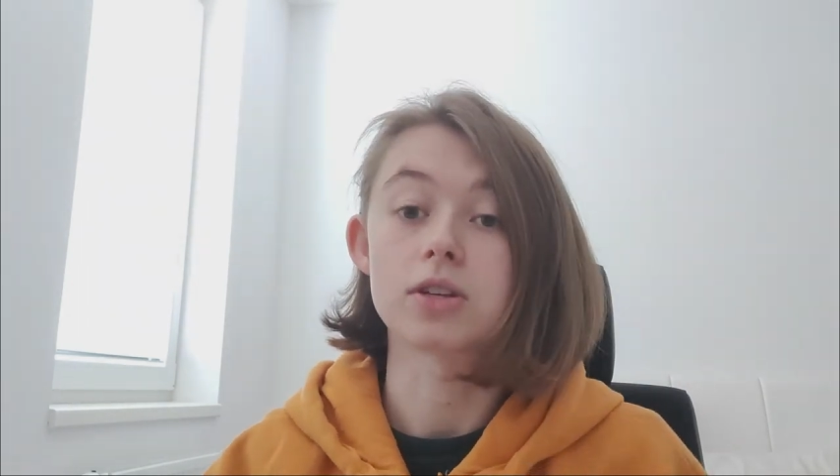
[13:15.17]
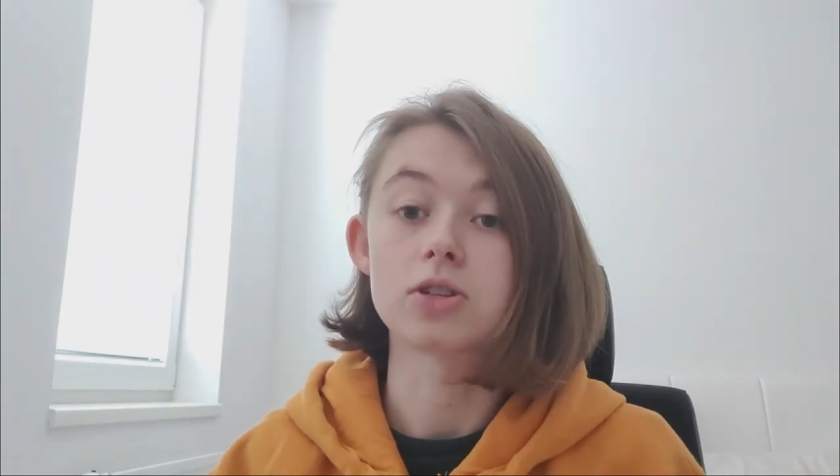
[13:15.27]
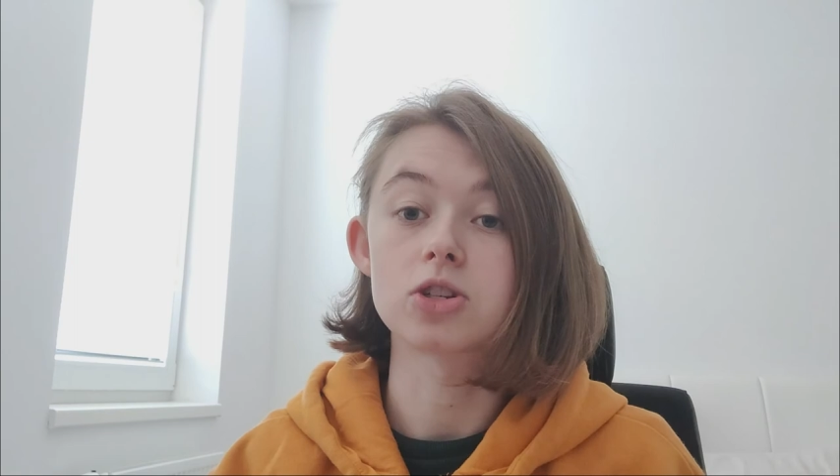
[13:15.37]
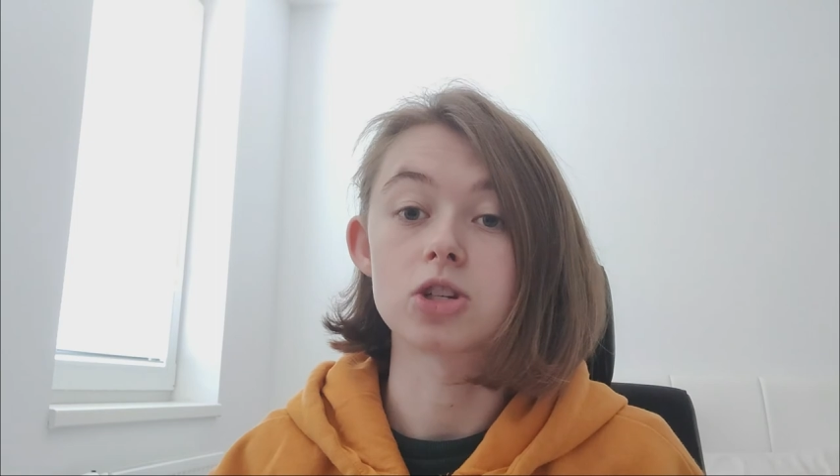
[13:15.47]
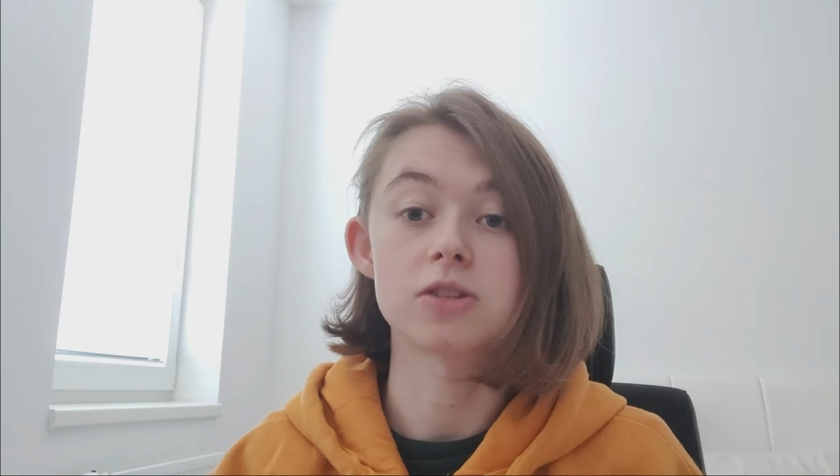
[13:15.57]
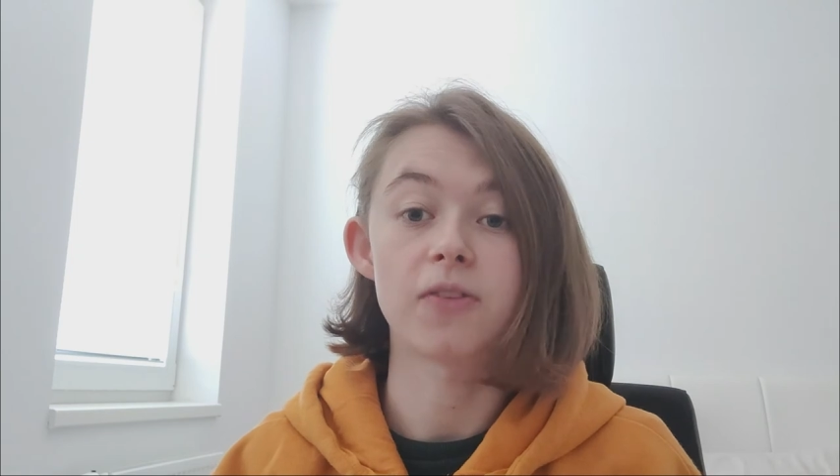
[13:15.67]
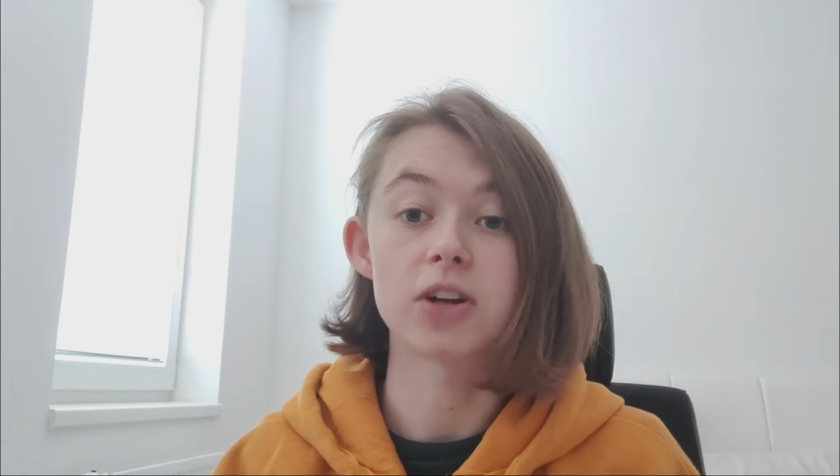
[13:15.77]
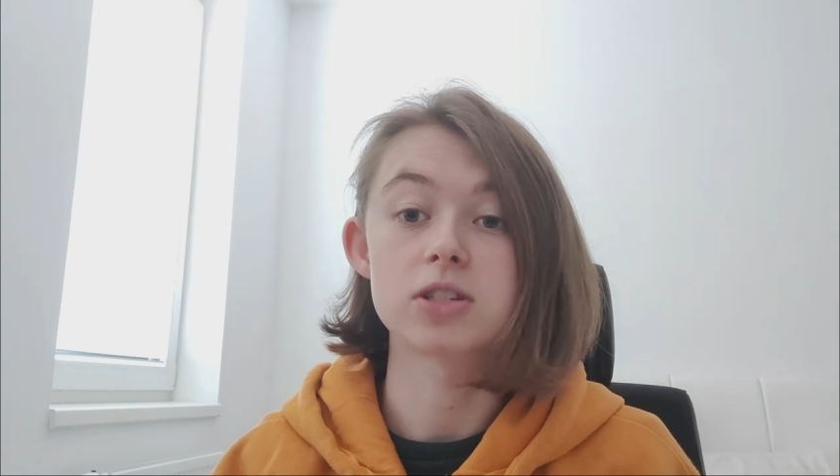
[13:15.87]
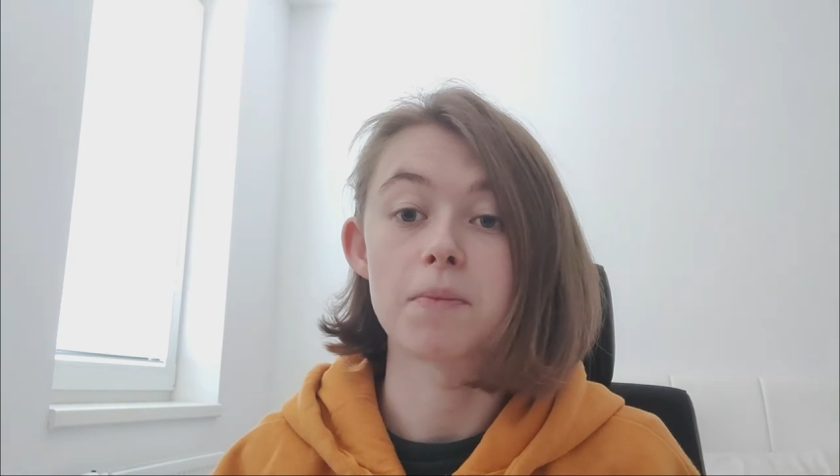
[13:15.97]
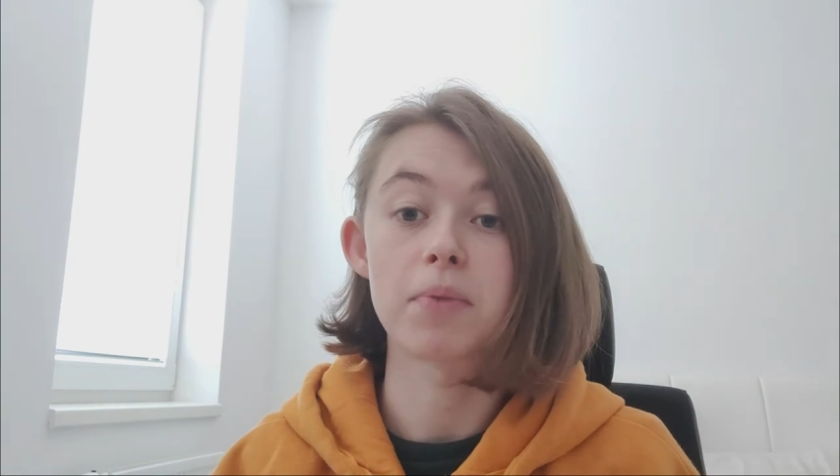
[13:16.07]
This is just
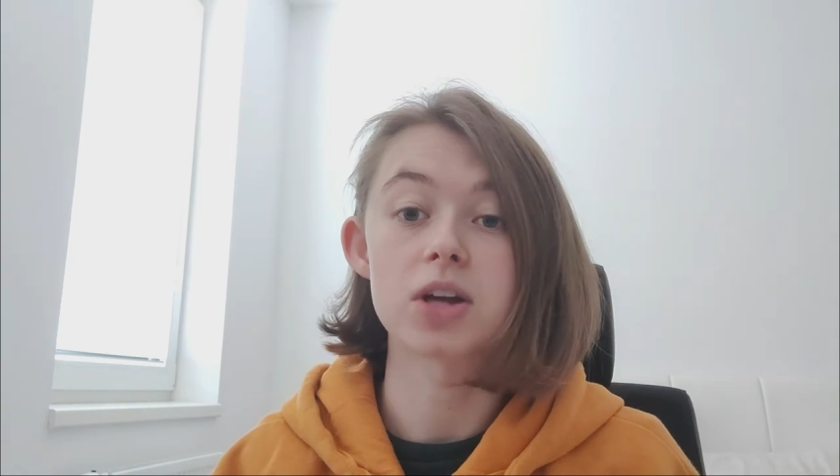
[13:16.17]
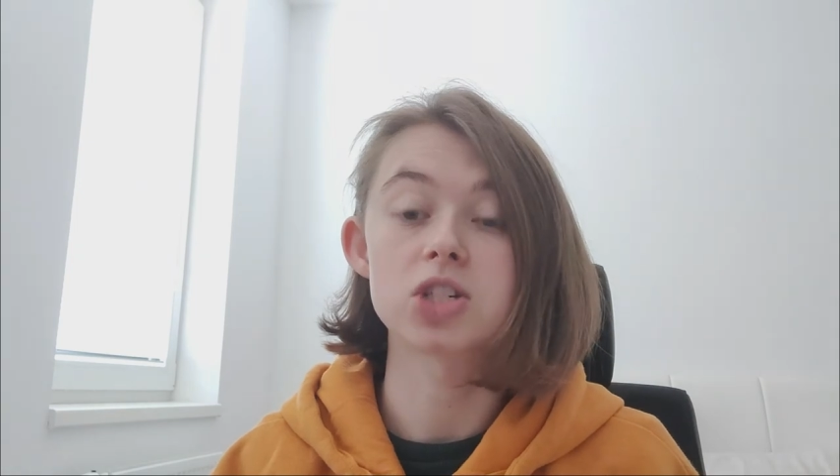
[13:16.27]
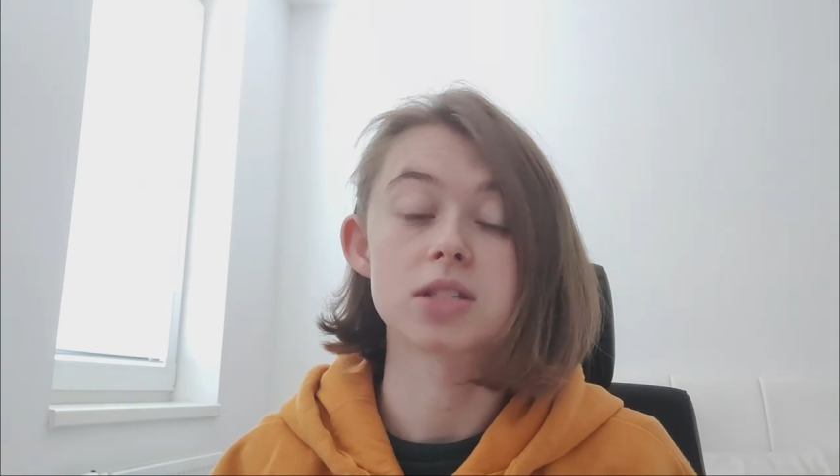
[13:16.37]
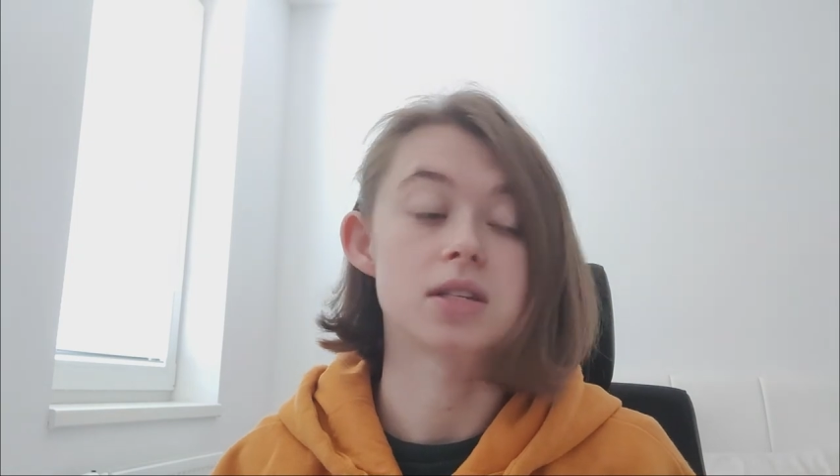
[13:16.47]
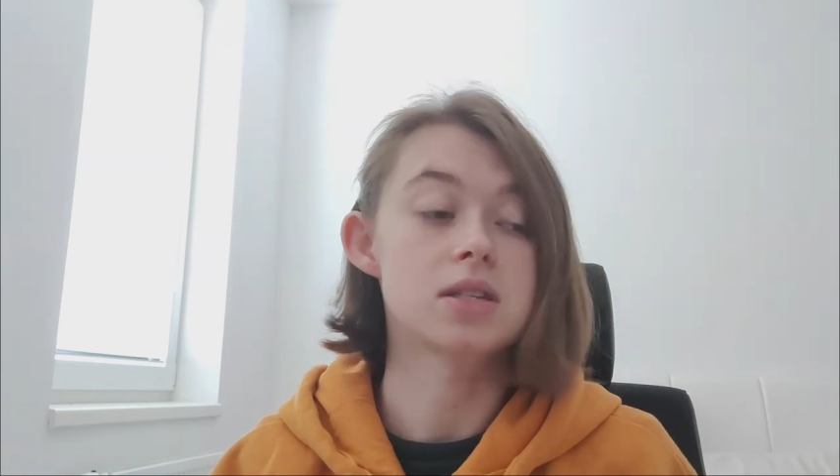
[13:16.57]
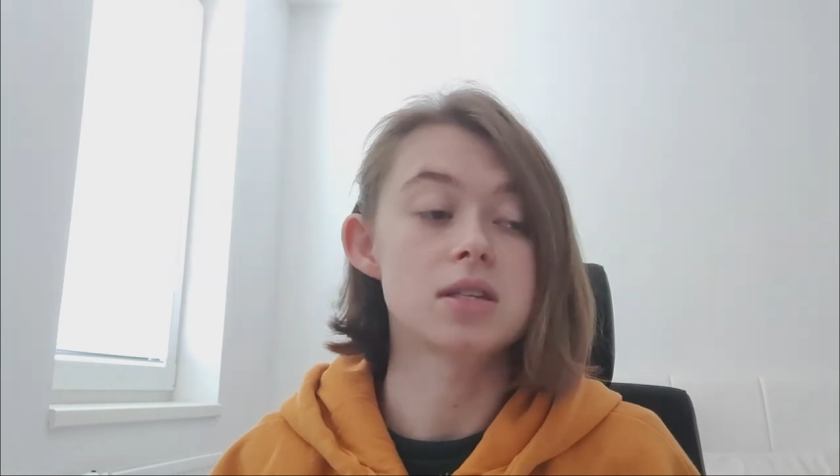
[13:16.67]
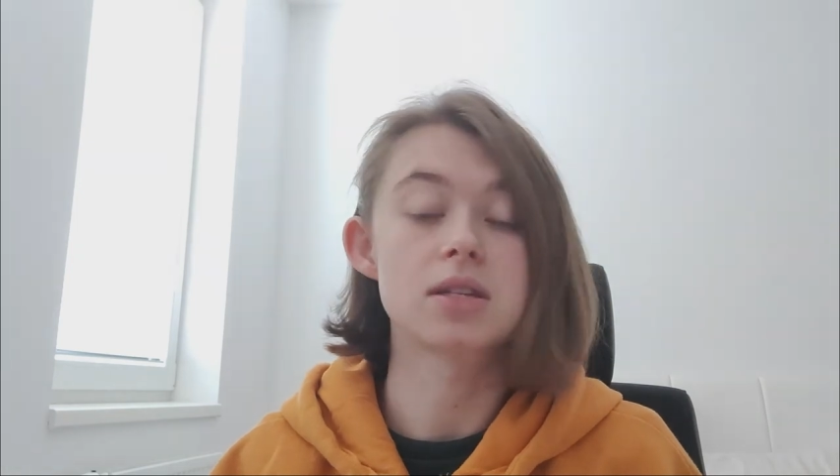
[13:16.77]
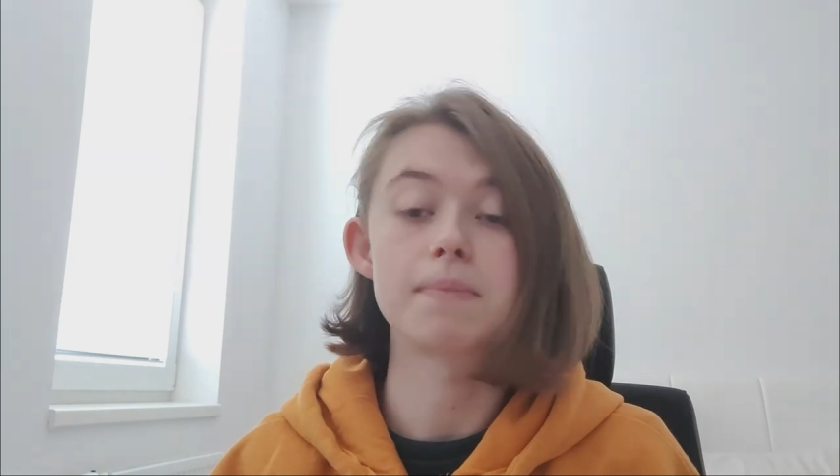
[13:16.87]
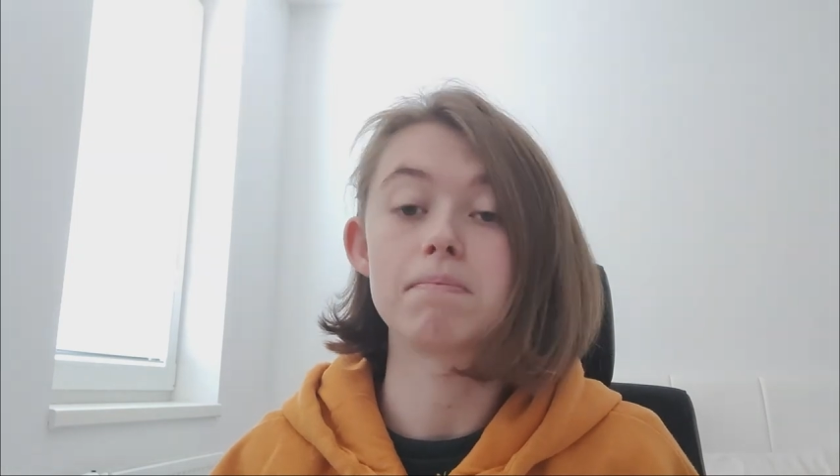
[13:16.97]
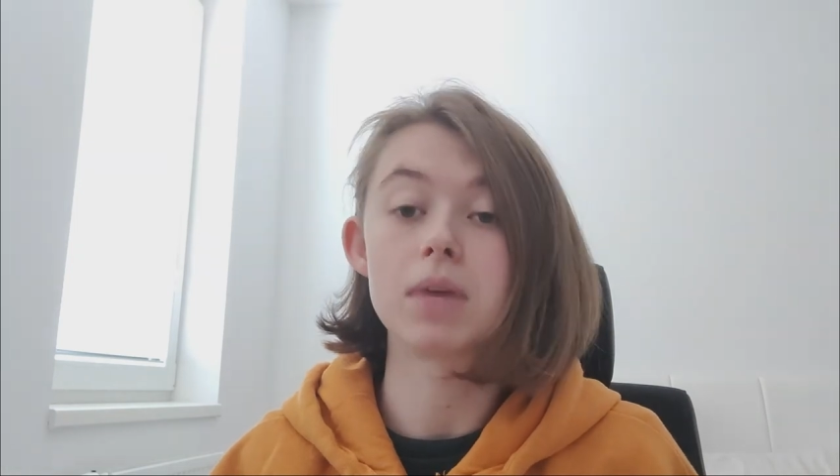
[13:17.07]
first impressions. This
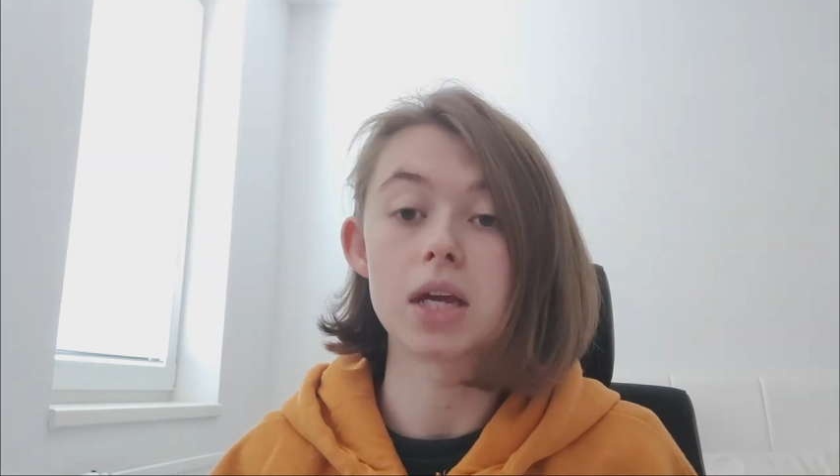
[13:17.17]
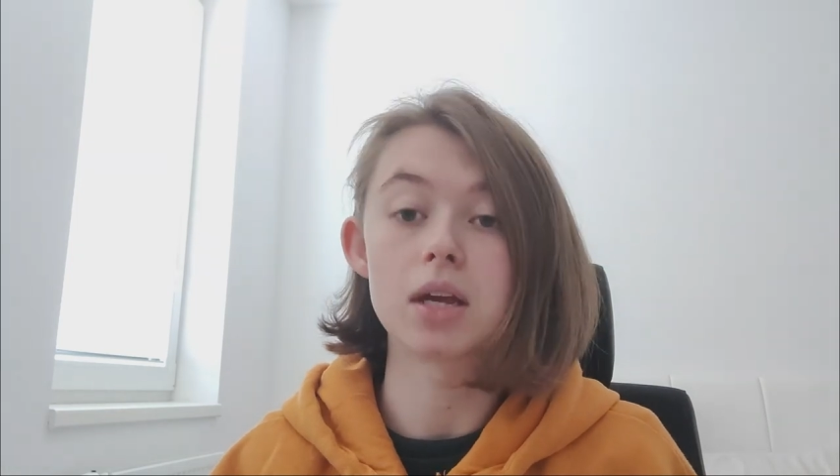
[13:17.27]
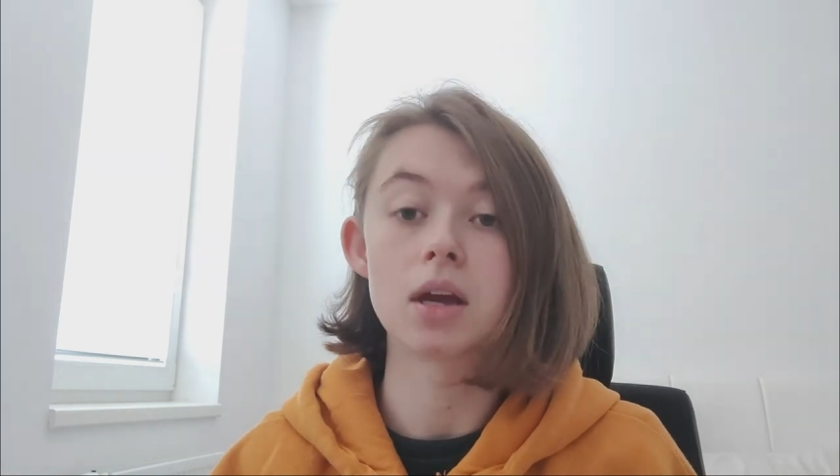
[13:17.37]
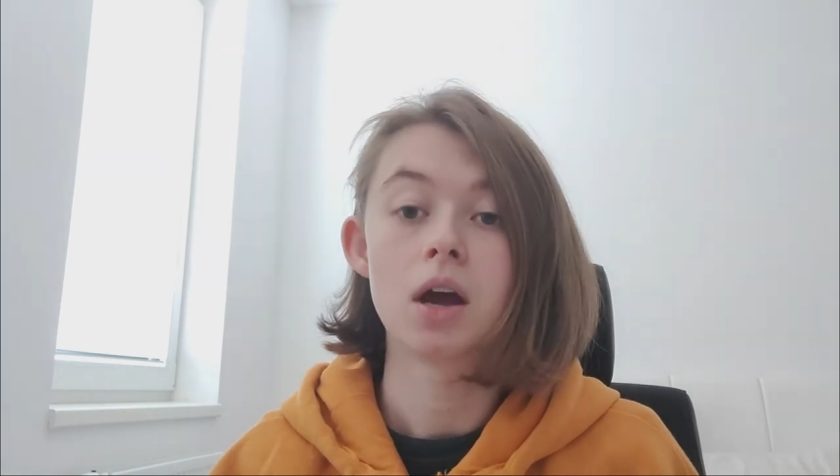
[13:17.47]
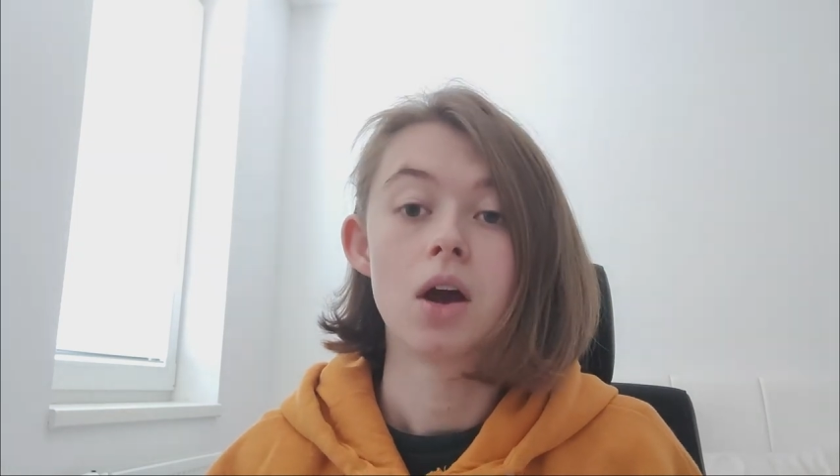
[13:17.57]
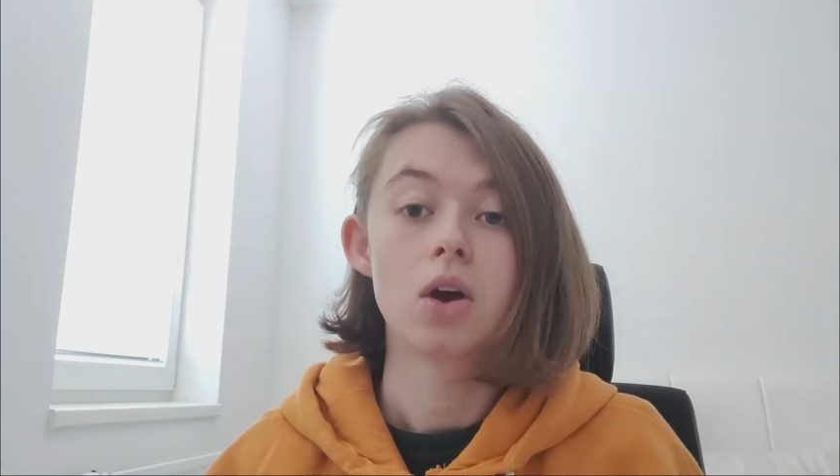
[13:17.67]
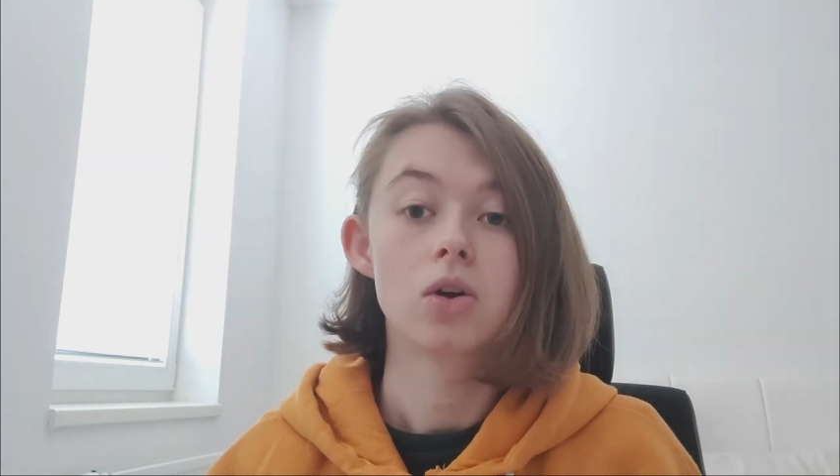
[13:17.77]
isn't me